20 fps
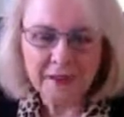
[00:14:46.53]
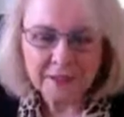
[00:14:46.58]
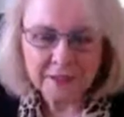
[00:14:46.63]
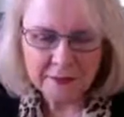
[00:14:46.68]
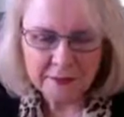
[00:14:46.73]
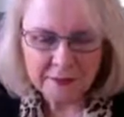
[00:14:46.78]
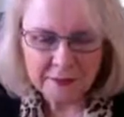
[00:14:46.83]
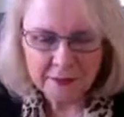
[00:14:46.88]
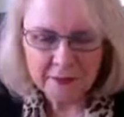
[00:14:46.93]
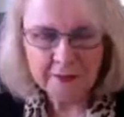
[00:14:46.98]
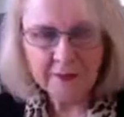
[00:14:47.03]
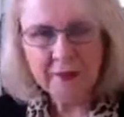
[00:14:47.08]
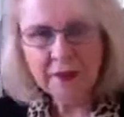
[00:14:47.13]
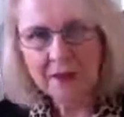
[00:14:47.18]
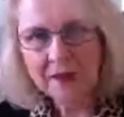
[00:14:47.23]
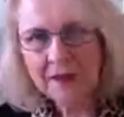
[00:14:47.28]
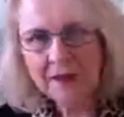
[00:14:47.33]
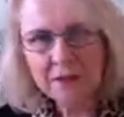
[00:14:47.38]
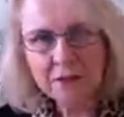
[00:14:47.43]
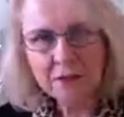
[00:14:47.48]
To me,
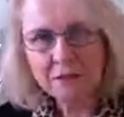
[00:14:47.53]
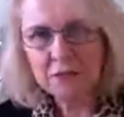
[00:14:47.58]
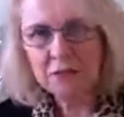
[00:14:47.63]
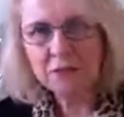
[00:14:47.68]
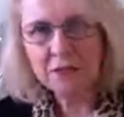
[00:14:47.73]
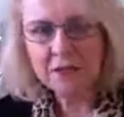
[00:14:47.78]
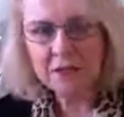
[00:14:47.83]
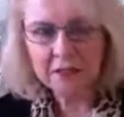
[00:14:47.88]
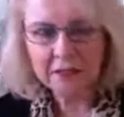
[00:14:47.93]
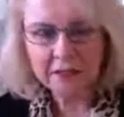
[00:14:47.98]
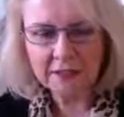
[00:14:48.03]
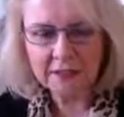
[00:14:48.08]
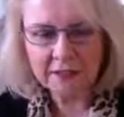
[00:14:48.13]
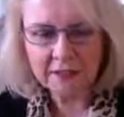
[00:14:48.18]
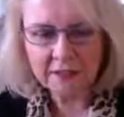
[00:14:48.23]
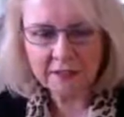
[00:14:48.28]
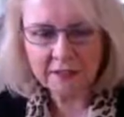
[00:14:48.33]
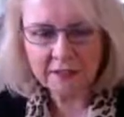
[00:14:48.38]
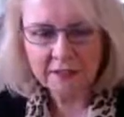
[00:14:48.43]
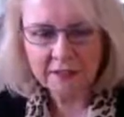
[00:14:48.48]
that is
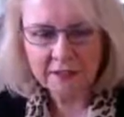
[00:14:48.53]
really